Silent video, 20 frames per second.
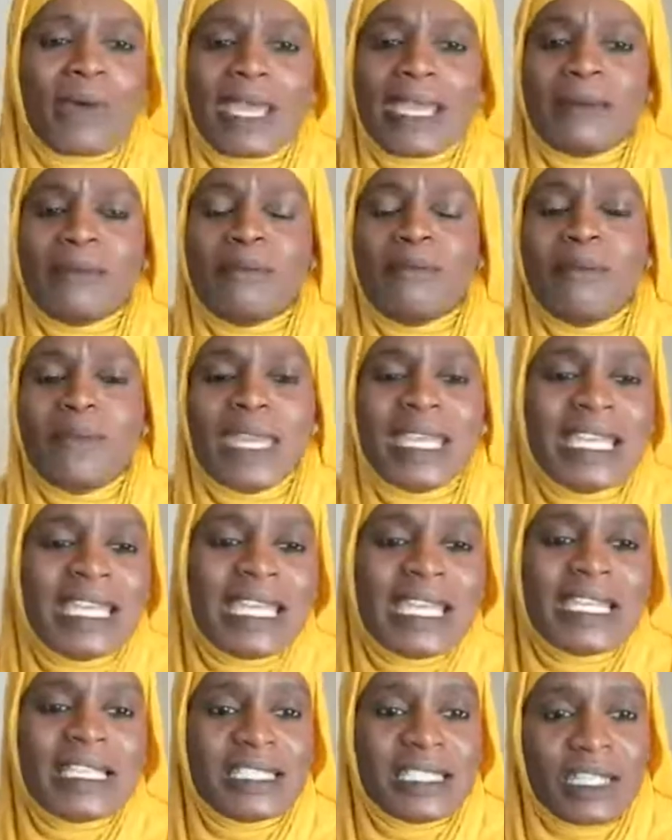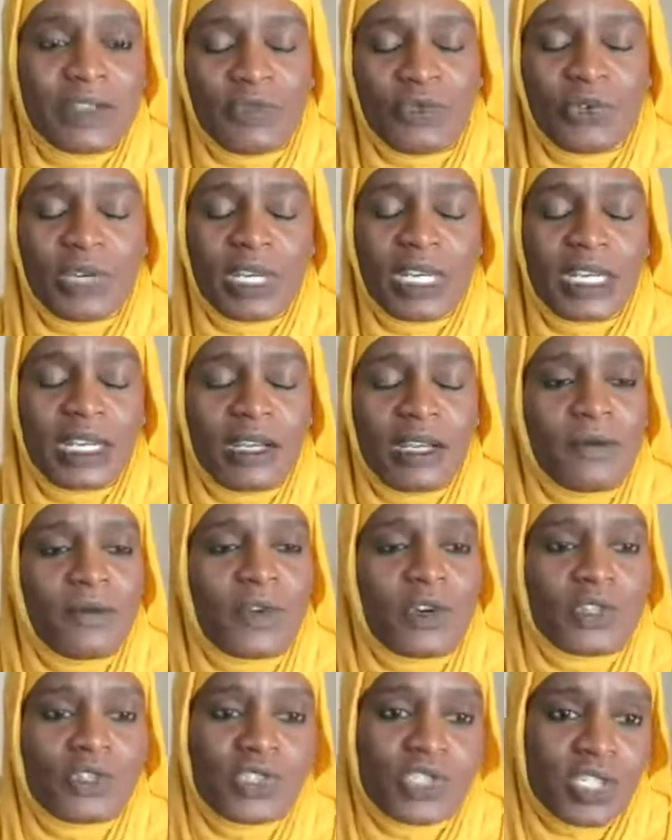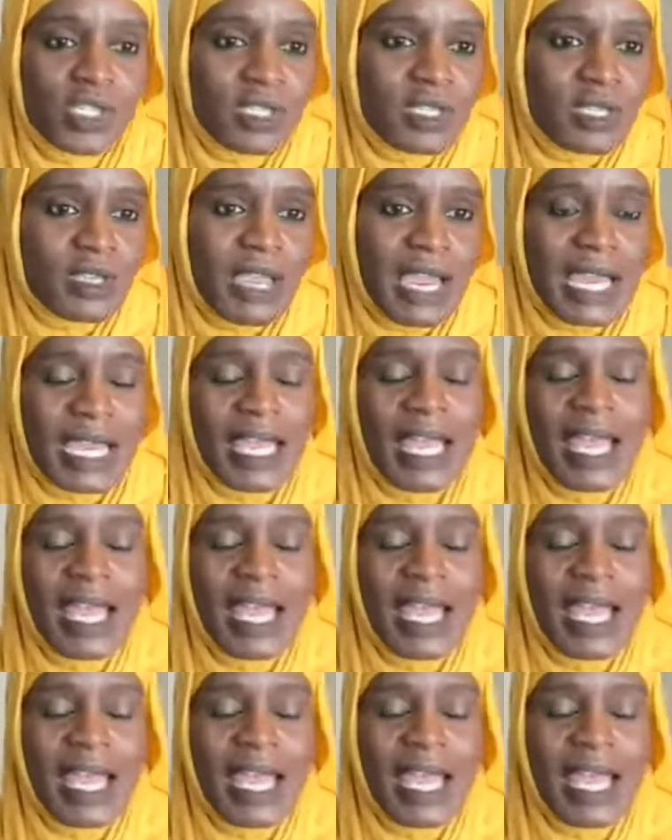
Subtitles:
in many different versions. Like